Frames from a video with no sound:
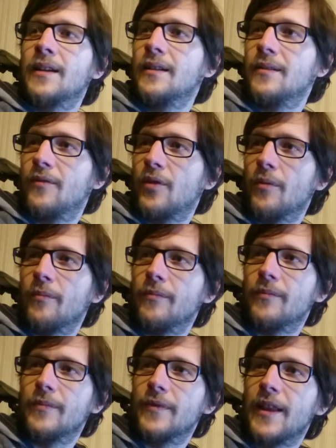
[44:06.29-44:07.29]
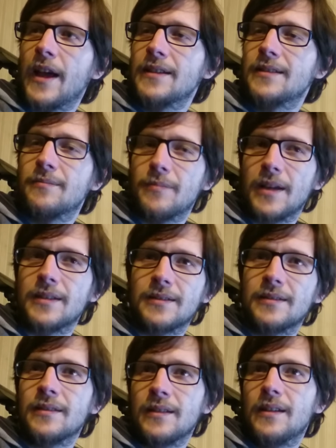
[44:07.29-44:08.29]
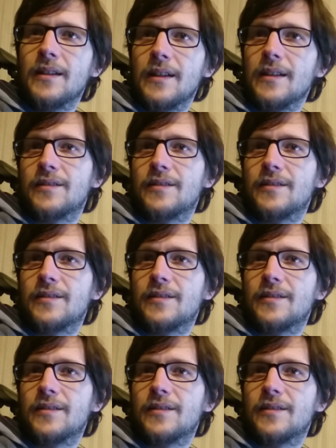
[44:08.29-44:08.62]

a back from that, but